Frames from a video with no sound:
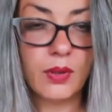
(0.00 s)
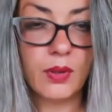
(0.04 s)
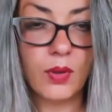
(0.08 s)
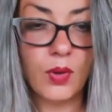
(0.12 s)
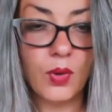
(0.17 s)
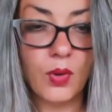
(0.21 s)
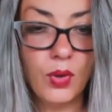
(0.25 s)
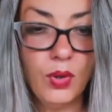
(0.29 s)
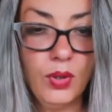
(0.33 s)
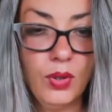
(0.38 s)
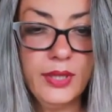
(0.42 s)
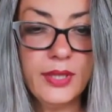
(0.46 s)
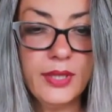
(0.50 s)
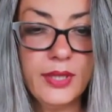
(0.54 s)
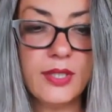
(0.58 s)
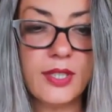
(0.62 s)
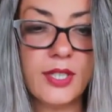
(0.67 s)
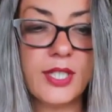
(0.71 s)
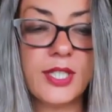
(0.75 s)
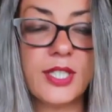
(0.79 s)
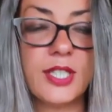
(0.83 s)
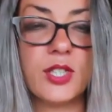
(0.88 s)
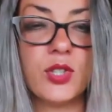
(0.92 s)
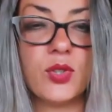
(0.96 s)
only the
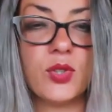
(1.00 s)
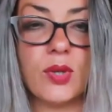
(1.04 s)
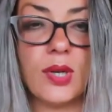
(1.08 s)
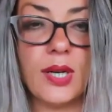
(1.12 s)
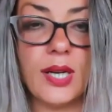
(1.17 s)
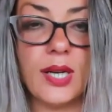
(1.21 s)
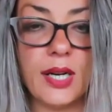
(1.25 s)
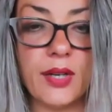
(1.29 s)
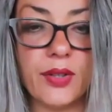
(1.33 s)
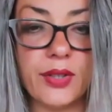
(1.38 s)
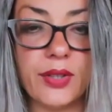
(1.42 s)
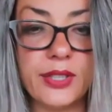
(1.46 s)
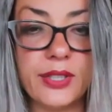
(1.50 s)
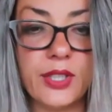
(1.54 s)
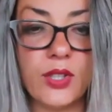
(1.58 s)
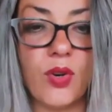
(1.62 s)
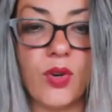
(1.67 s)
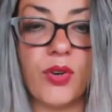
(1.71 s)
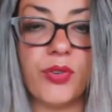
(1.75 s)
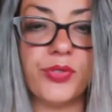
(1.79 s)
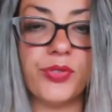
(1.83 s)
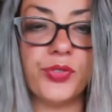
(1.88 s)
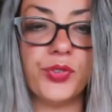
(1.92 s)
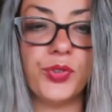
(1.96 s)
singularity
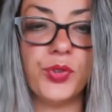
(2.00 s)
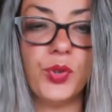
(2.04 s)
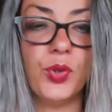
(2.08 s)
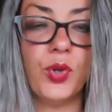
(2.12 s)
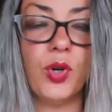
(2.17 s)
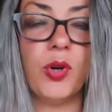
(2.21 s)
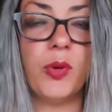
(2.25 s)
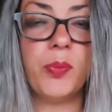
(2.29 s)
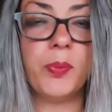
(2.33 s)
of your